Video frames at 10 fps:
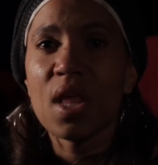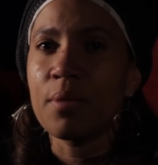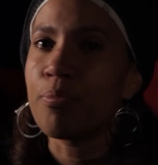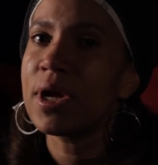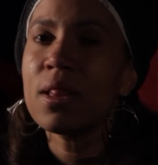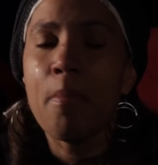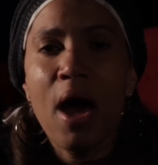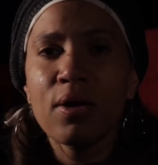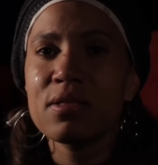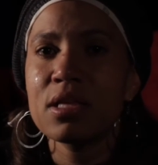and bring them
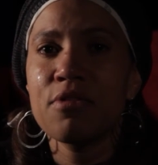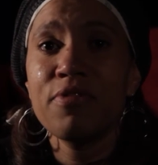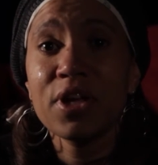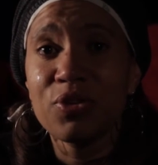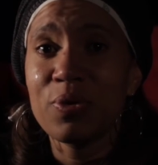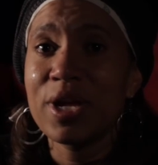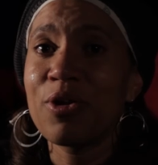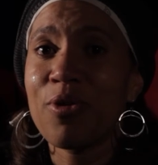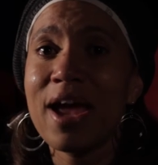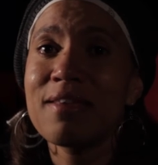out and see the victory in
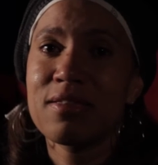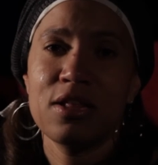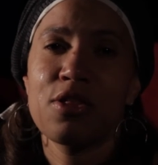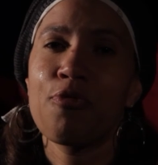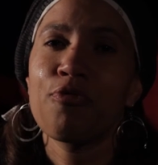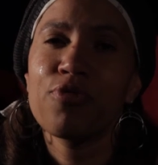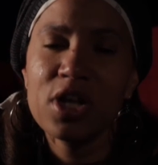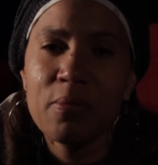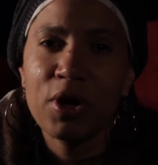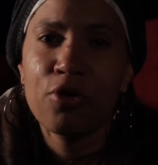Christ and in the
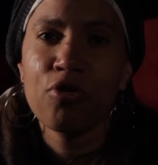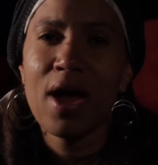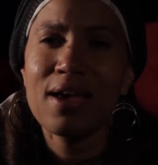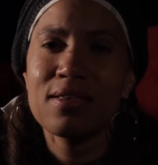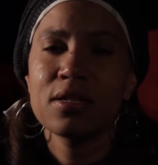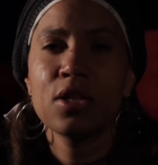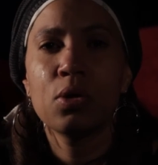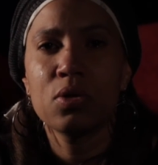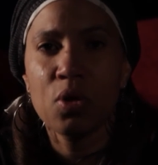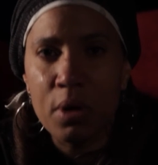freedom in Christ and the
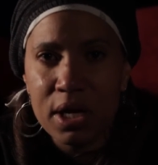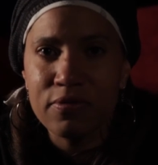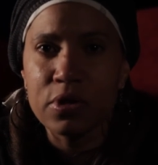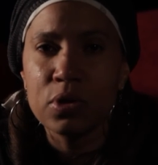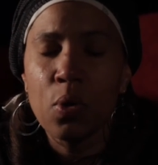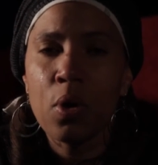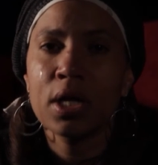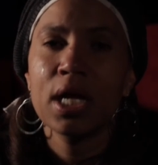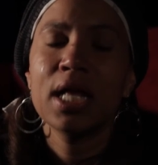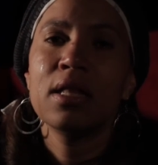glory of the
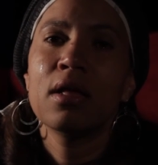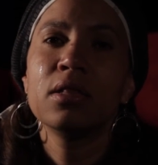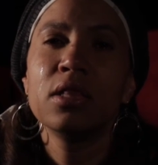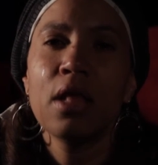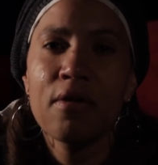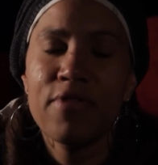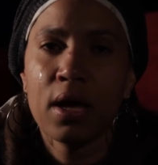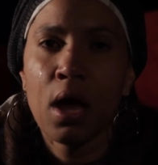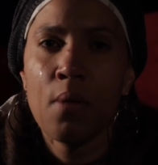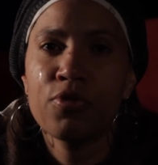Lord and the love
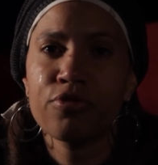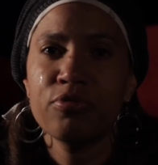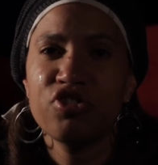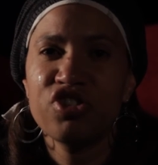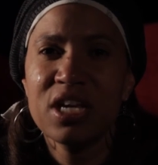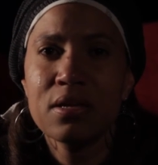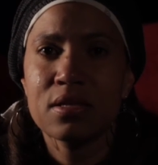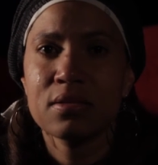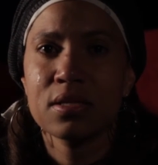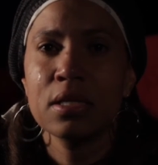that comes from
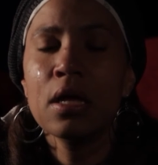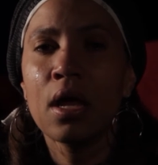Jesus and